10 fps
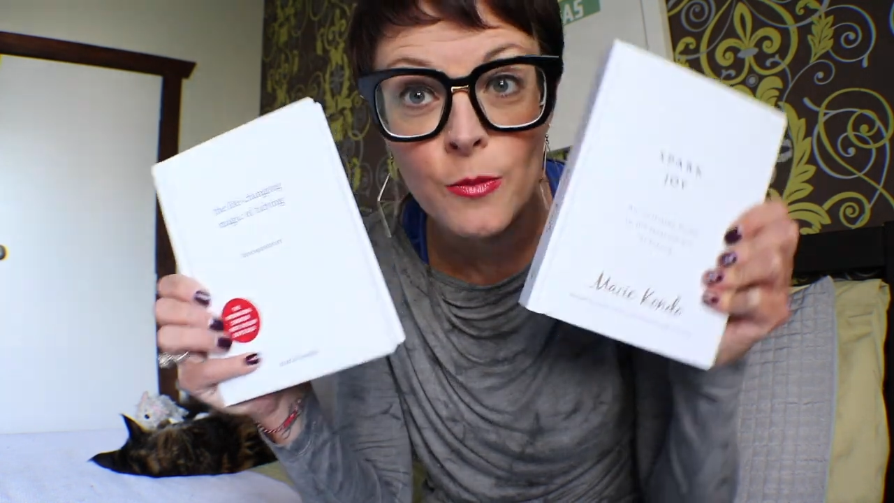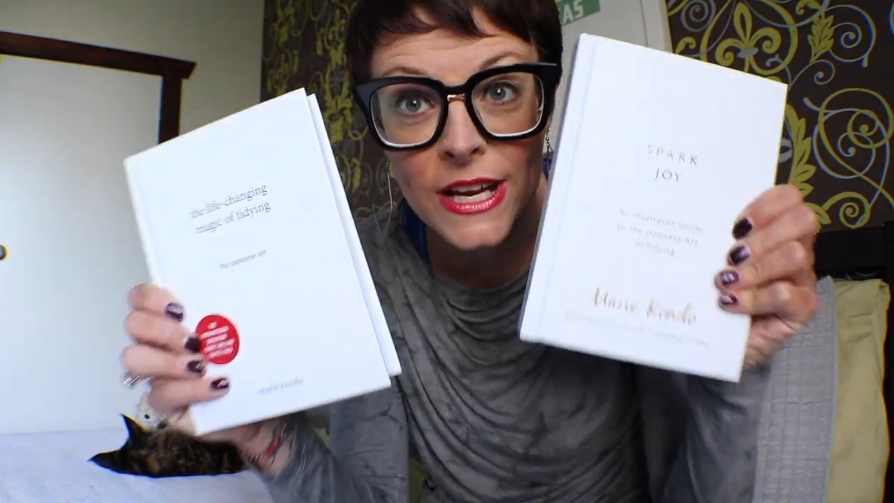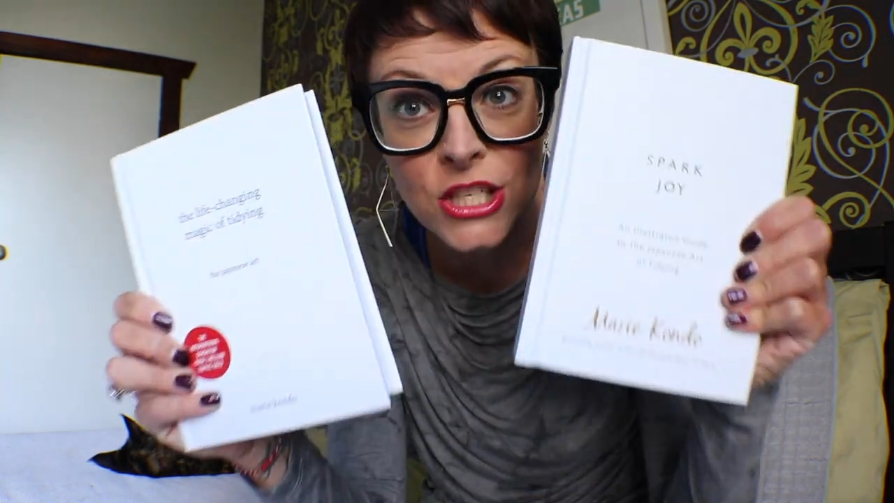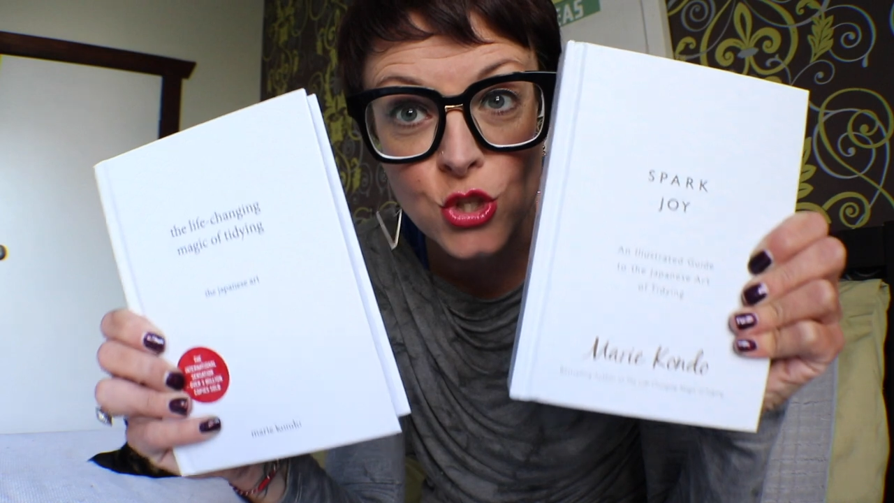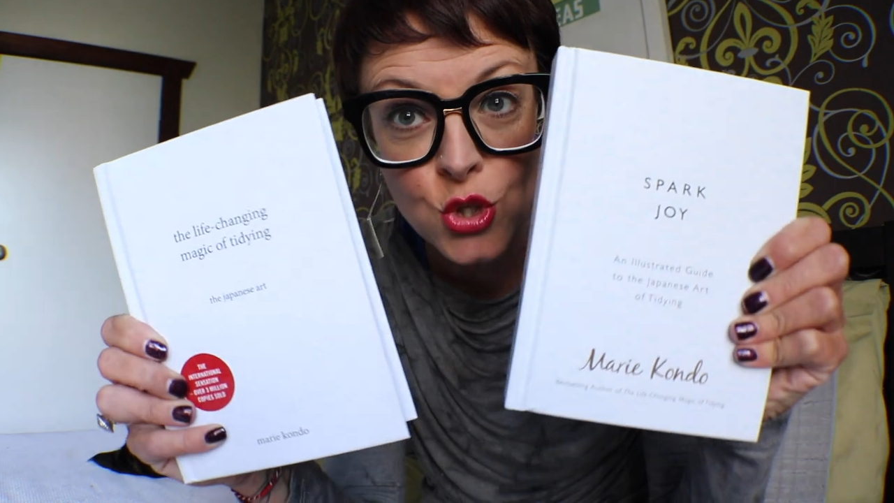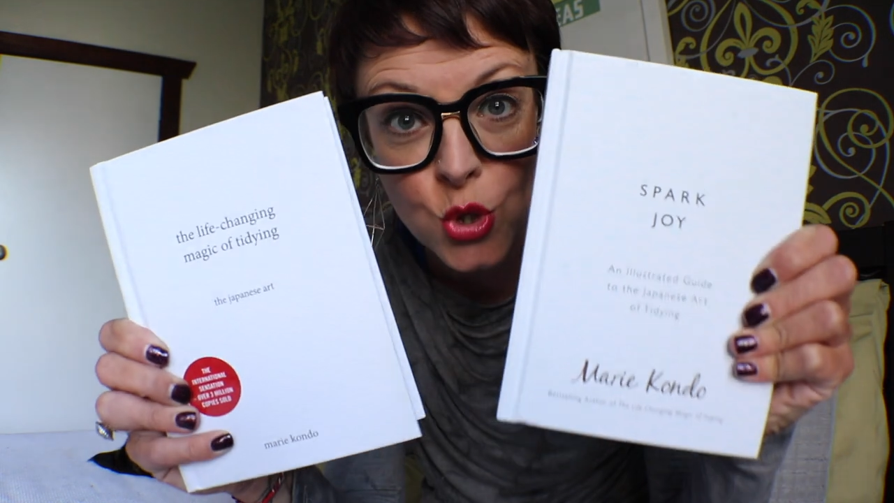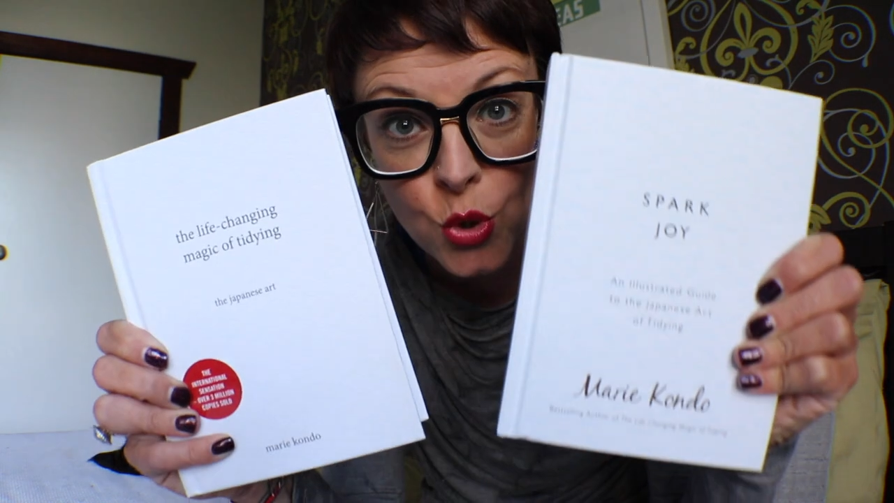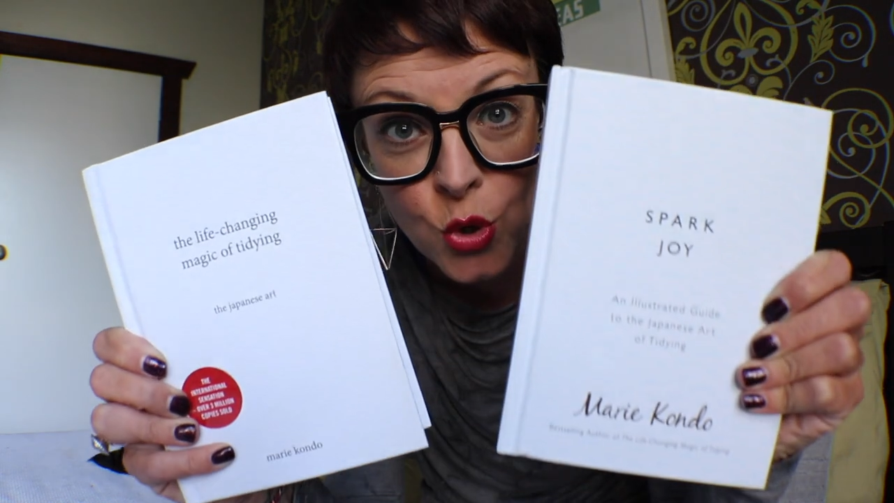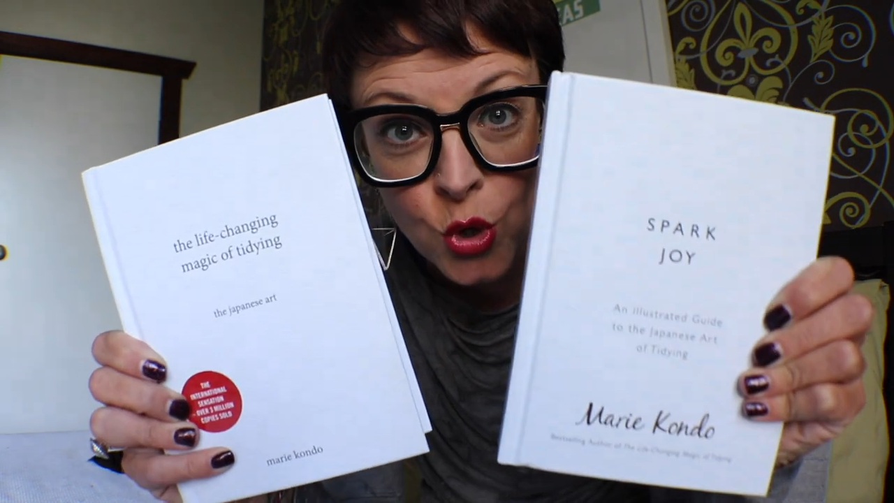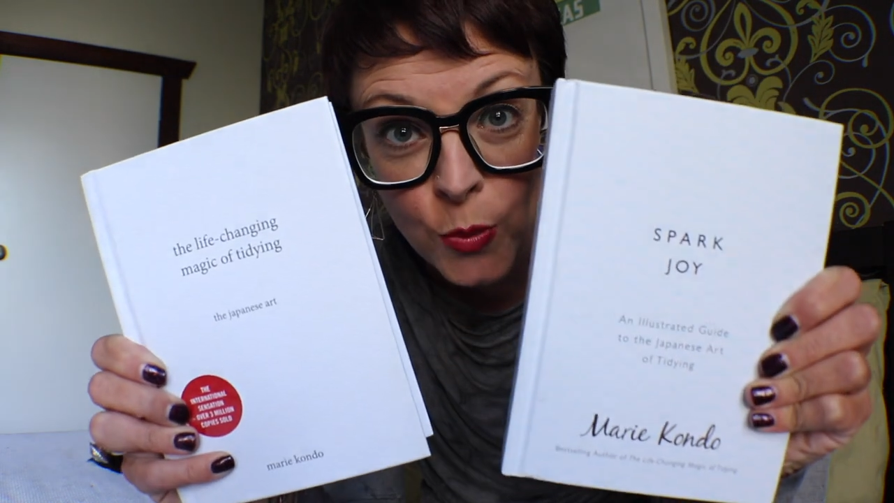but
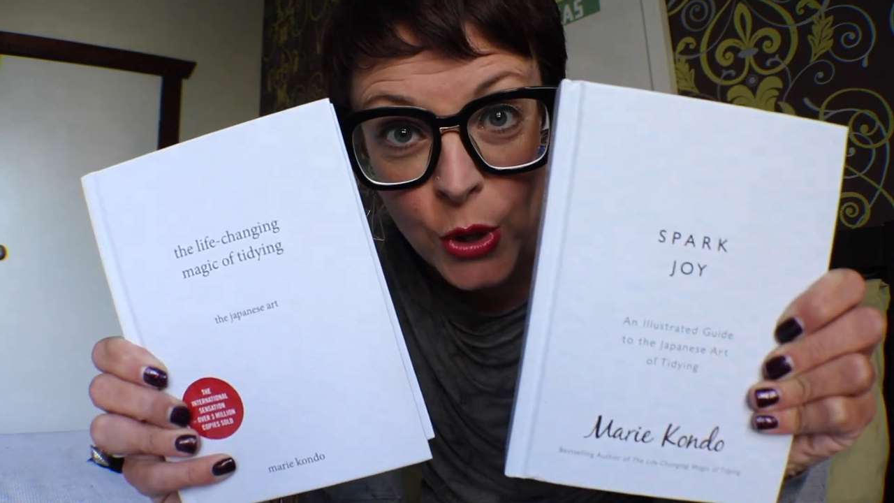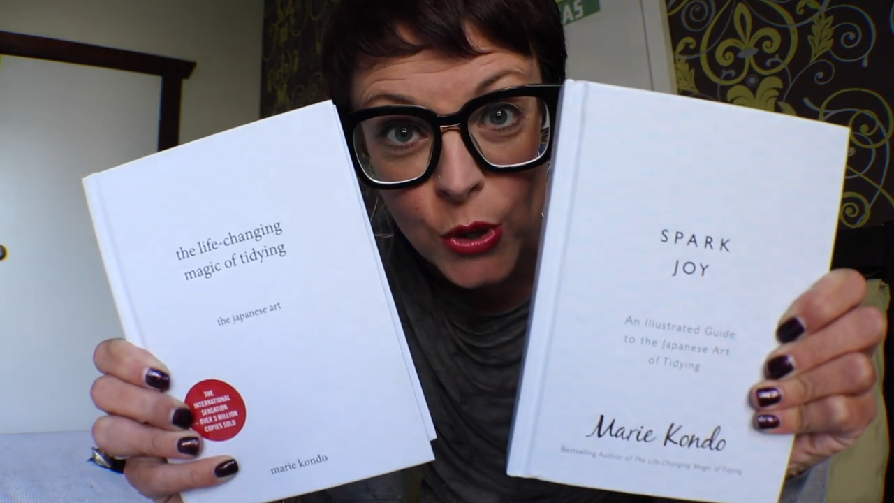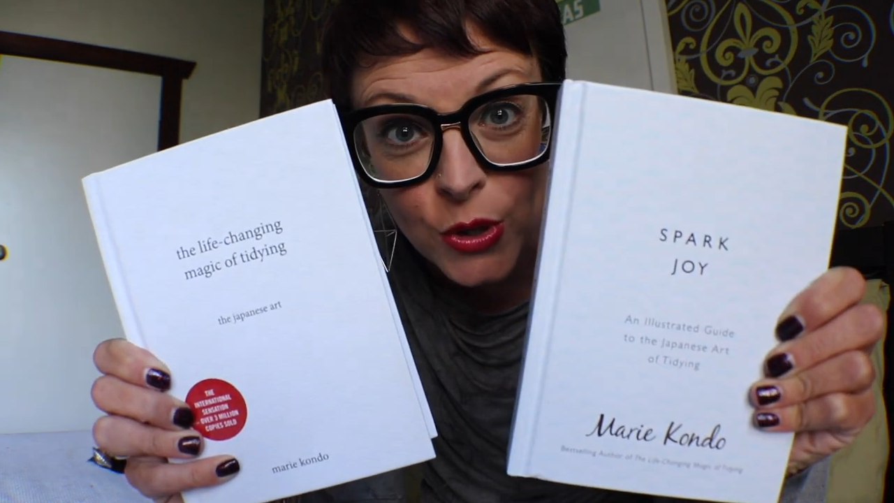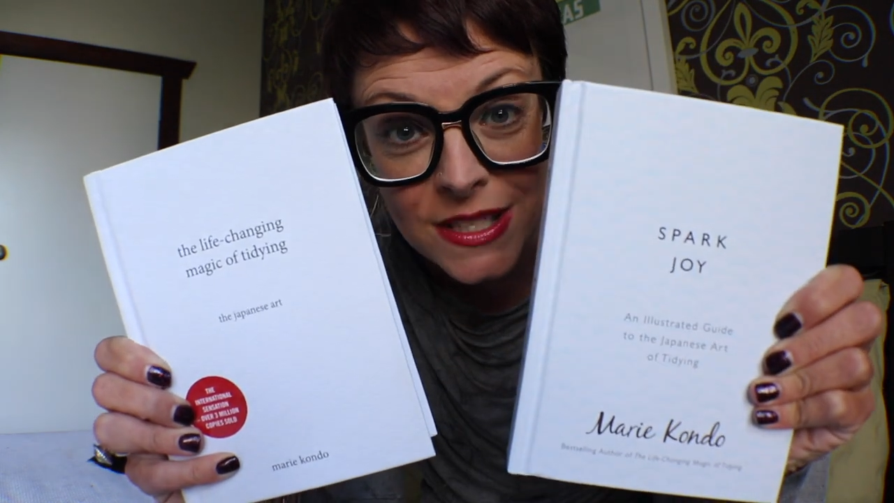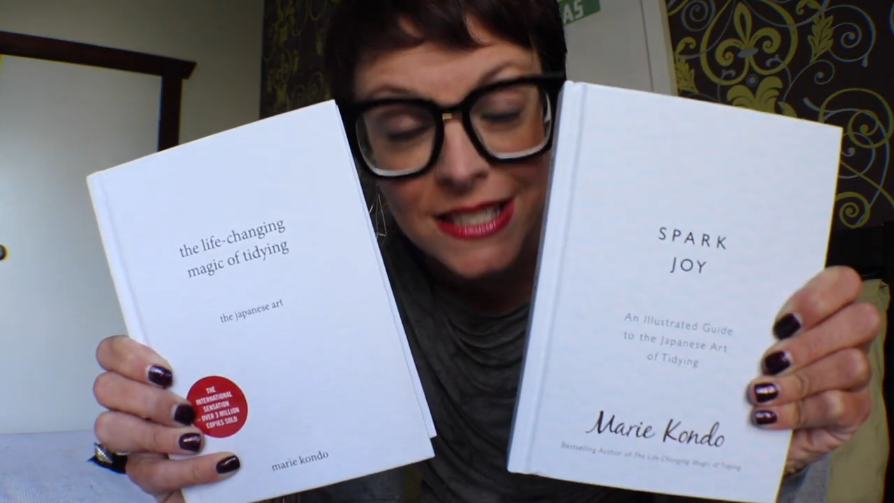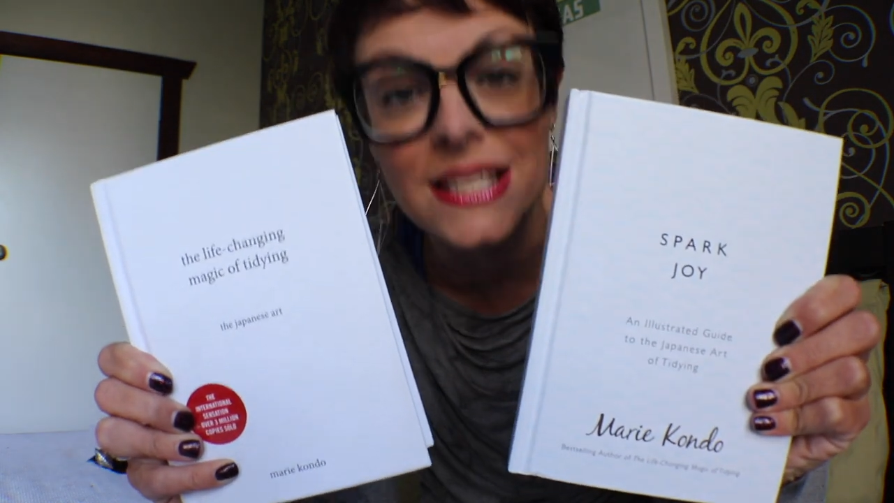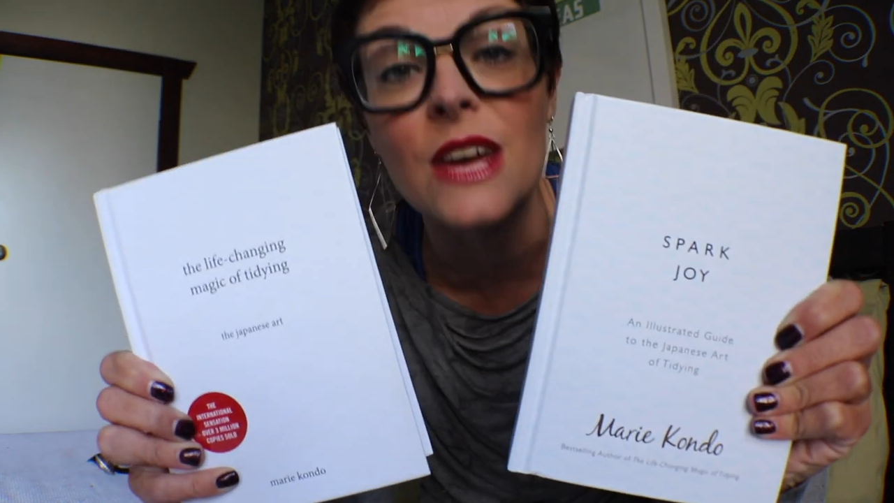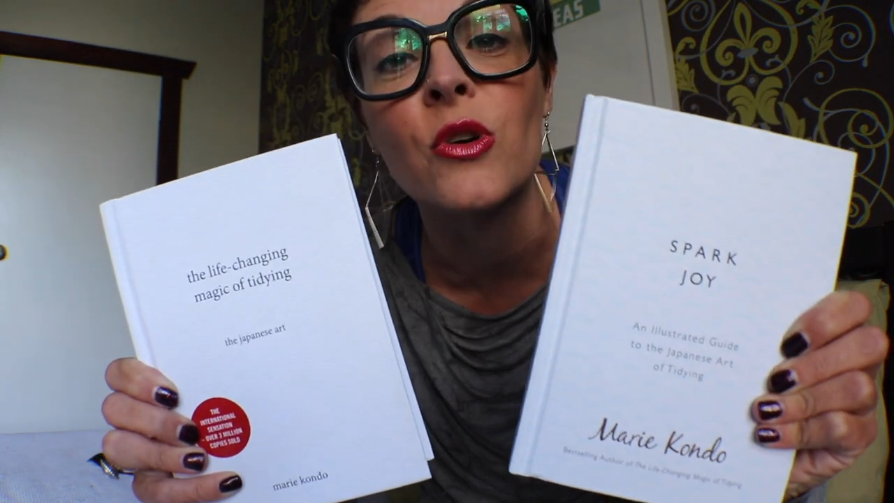two books that